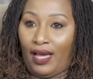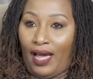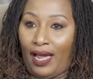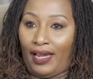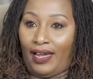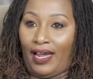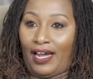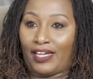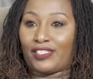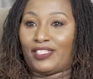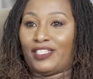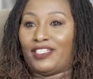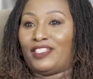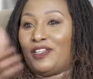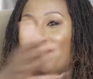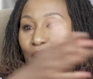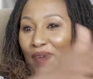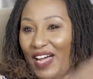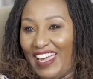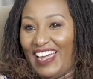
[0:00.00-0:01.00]
I actually
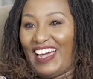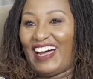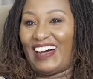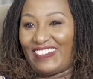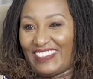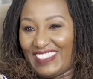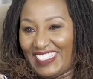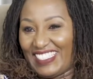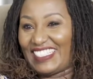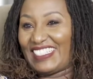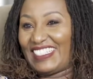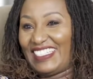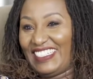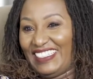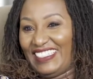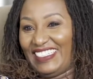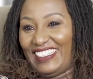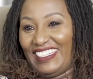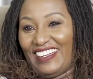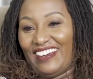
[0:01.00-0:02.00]
did buy a house.
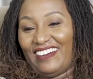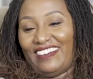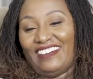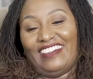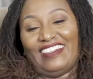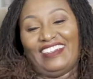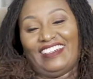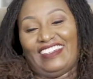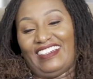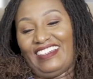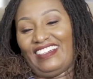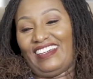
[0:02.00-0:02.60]
Okay, you know? nice.